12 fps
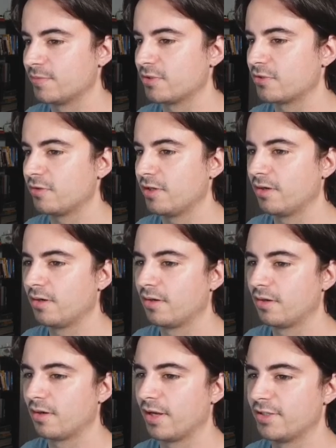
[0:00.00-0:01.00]
screen,
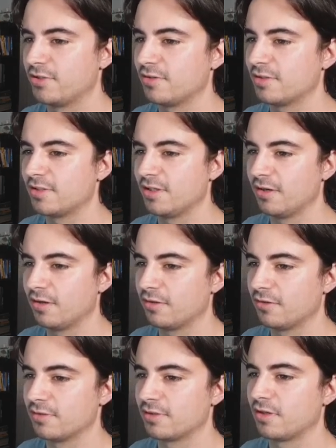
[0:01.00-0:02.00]
as you can see here,
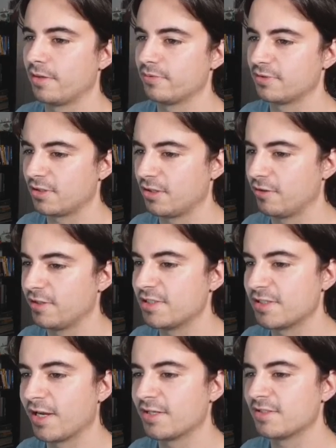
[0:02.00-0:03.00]
there is a couple security
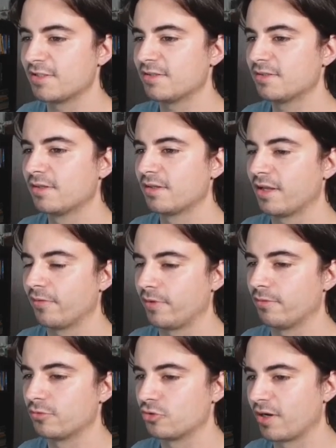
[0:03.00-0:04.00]
statuses that we
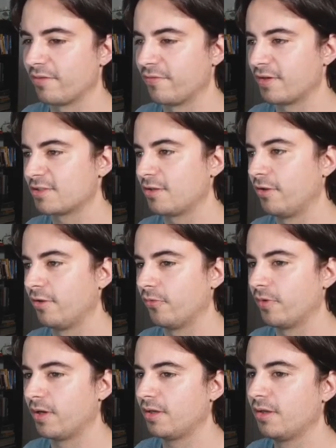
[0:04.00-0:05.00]
will try to fix along the
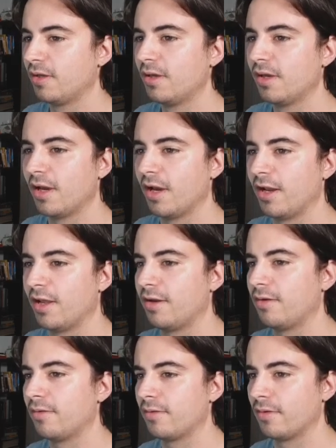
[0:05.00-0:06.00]
way. And
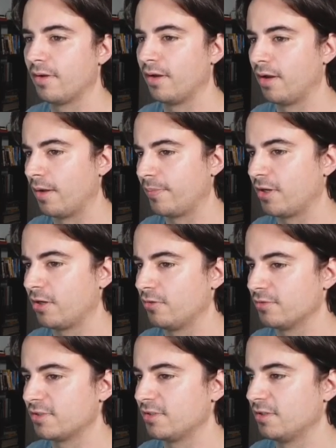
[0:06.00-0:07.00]
then up here, you'll
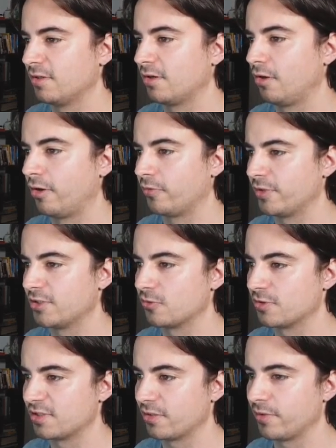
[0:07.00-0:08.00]
see a lot of
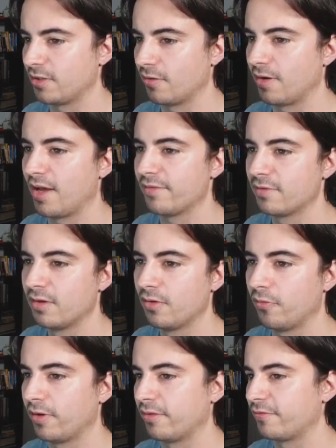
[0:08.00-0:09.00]
resources that we don't have.
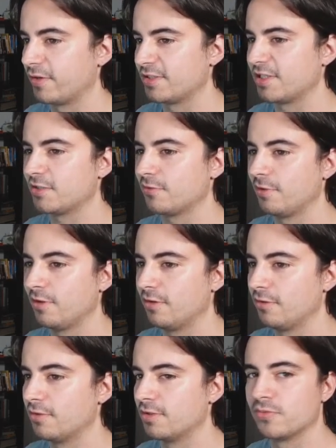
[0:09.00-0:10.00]
One of the first things that we need to
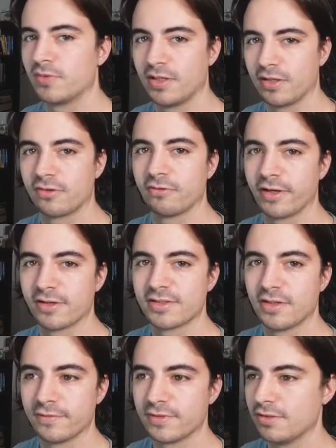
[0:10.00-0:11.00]
do is we need to create
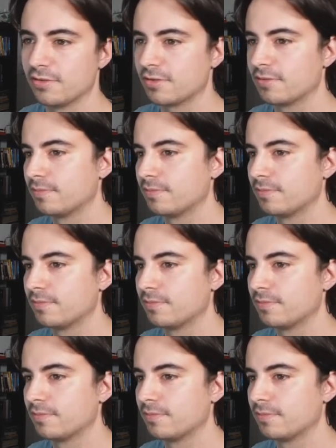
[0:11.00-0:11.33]
ourselves a user.